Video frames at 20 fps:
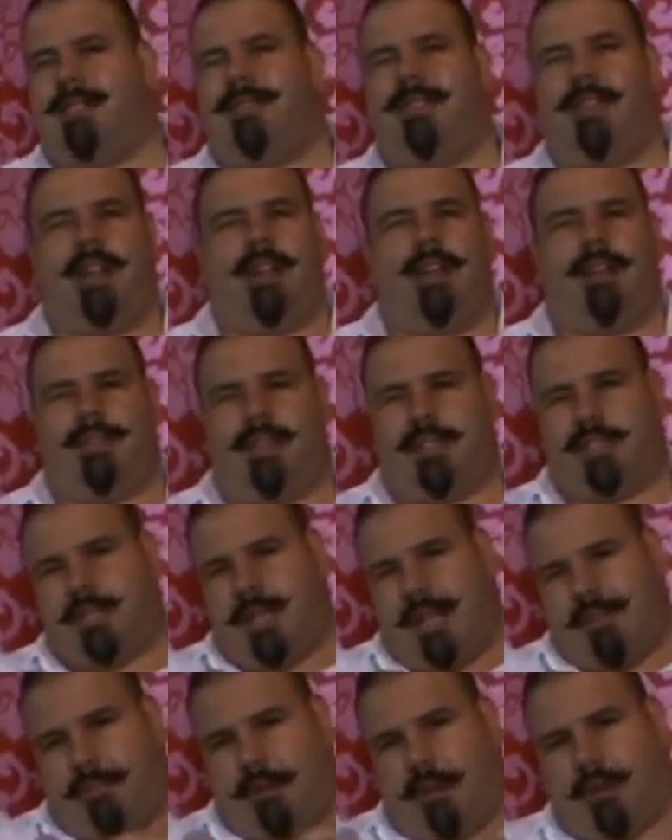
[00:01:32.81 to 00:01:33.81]
If you don't have the
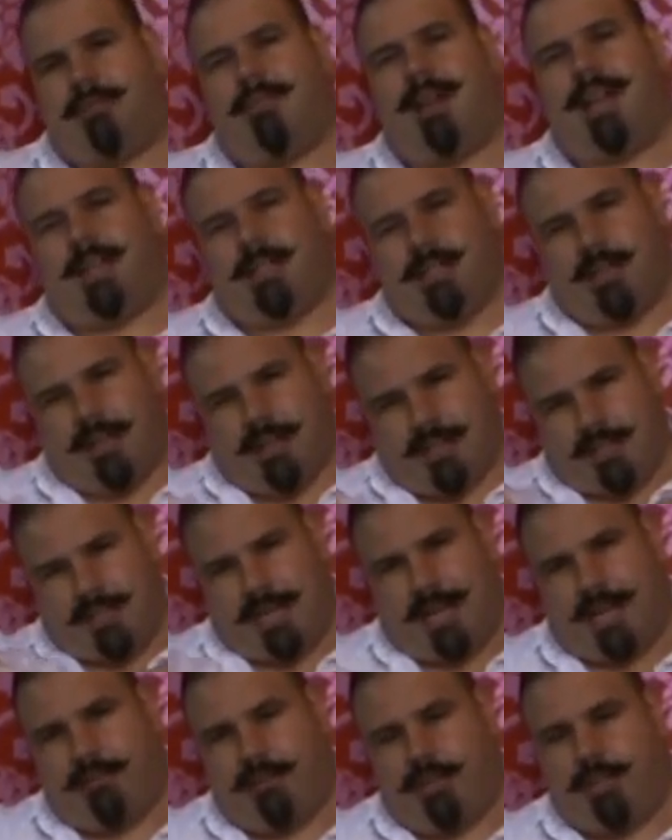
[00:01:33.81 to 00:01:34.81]
snap lock bags, you know, the
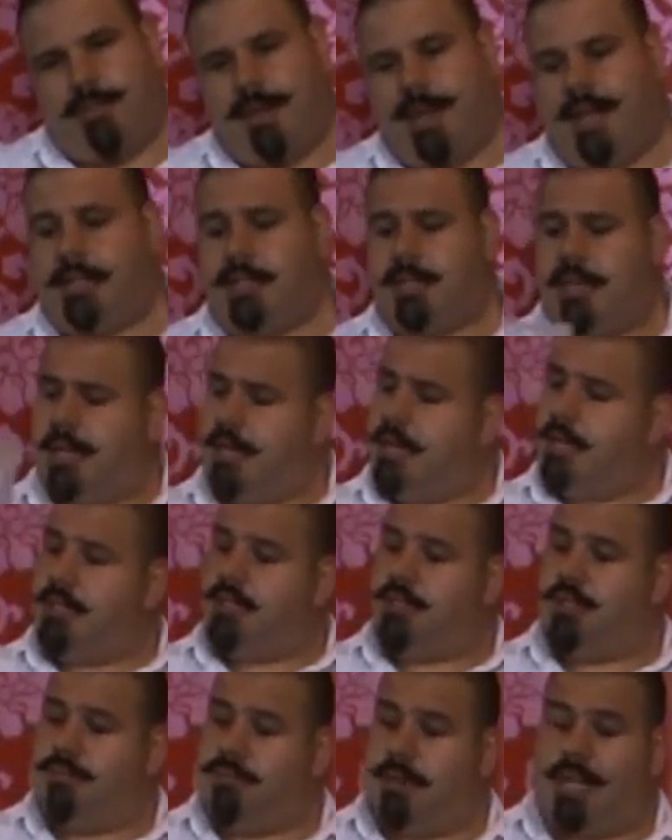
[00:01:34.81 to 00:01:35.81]
sandwich bag,
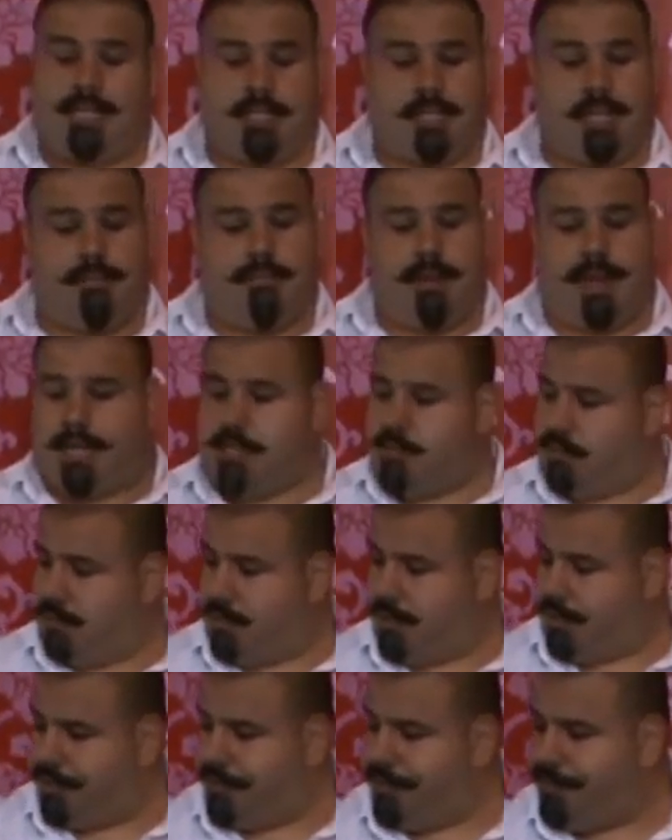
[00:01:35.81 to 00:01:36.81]
2 plastic bags will
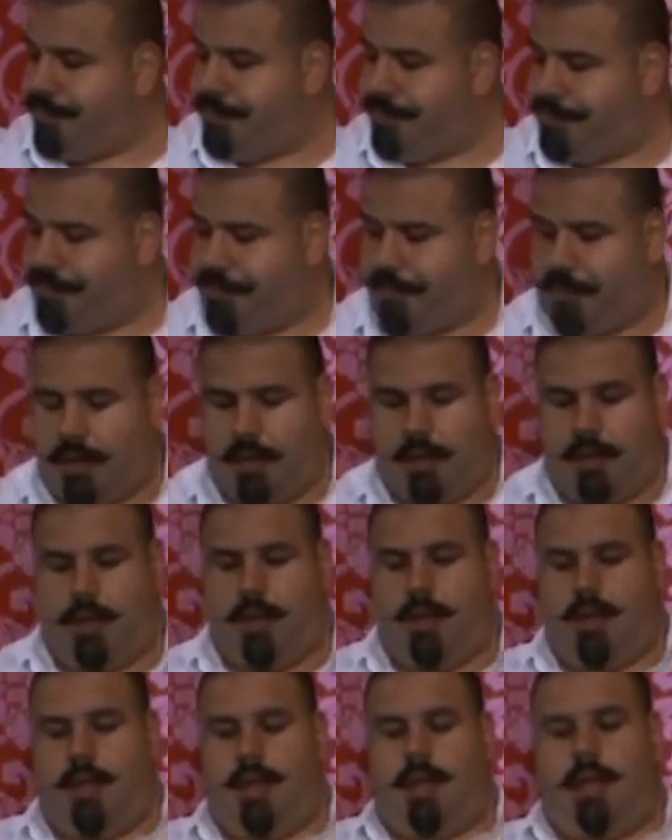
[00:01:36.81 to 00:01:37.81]
do.
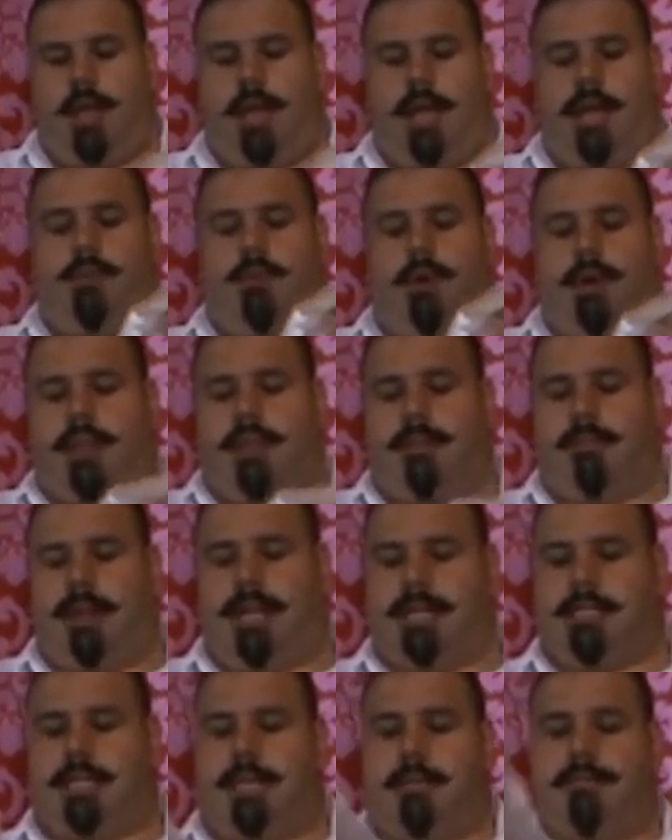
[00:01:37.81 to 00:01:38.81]
In one of the
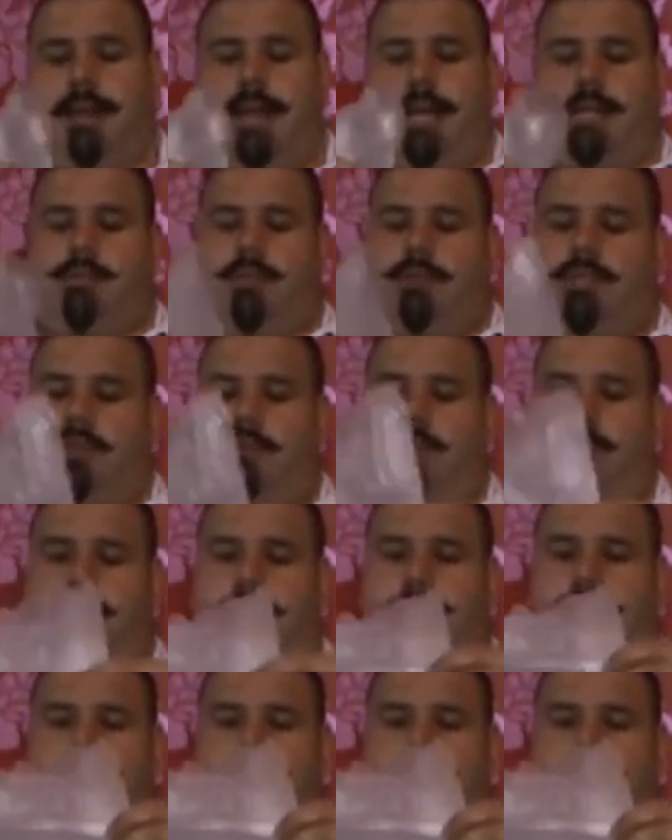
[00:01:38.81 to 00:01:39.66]
plastic bags, what you want to